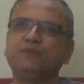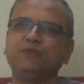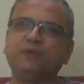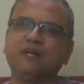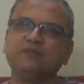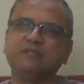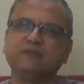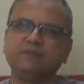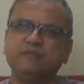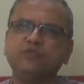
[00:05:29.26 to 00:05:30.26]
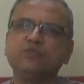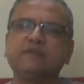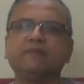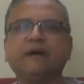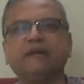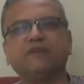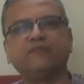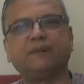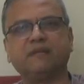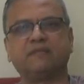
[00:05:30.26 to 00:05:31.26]
two archbishops issue some kind
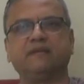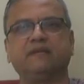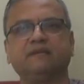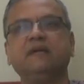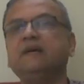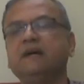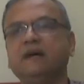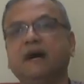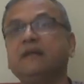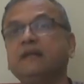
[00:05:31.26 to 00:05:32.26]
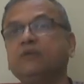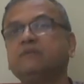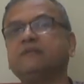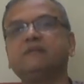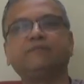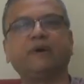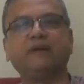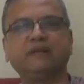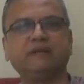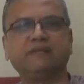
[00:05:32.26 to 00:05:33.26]
of pastoral letter? I really don't see the
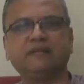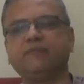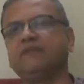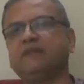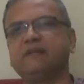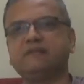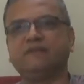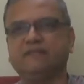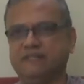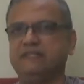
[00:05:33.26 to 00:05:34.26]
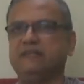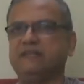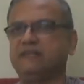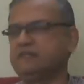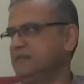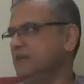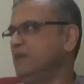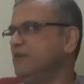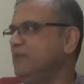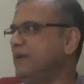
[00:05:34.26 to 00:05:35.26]
point here, except if there is some vested interest
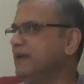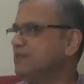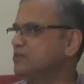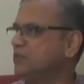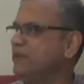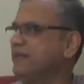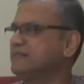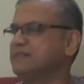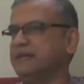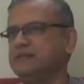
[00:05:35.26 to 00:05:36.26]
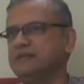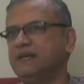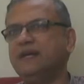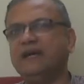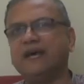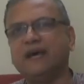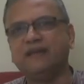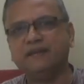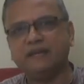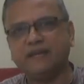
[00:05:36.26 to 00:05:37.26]
behind this whole exercise. And
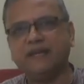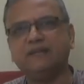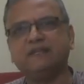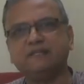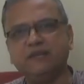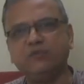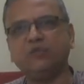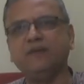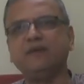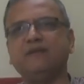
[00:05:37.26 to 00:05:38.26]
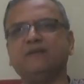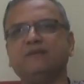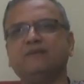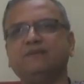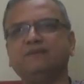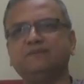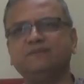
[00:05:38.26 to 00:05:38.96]
here again, they seem to be, you know,